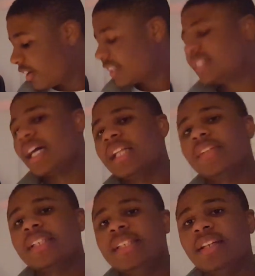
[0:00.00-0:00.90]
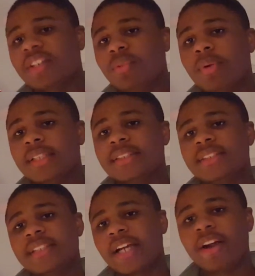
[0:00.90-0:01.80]
They are very tolerant.
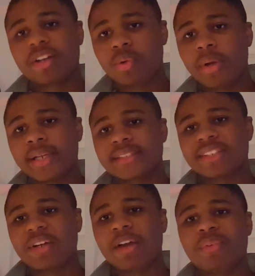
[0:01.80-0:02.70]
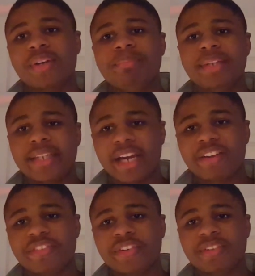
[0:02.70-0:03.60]
Younger ones, they are quick, so I
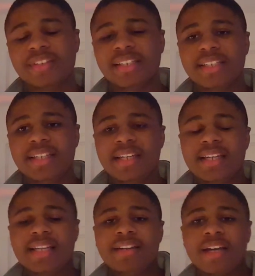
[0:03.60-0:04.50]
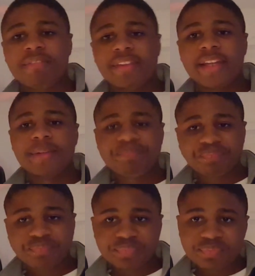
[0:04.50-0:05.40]
would be careful
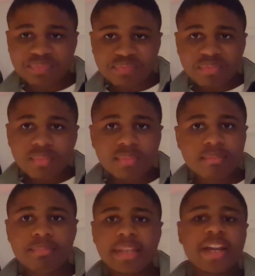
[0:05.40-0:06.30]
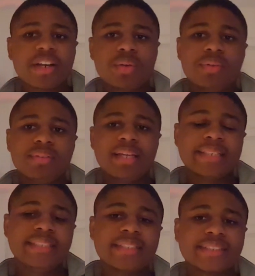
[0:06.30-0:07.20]
of them. They
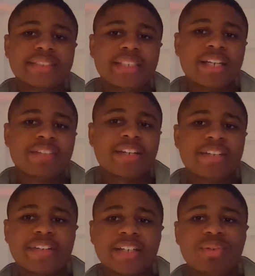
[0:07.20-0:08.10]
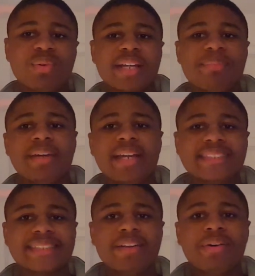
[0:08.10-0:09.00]
are, as youngsters, they are very, very
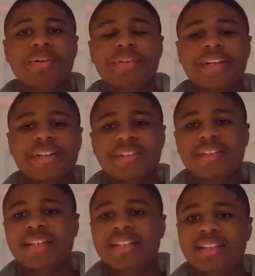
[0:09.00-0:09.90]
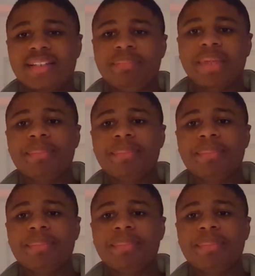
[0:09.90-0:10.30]
quick, but as they get older,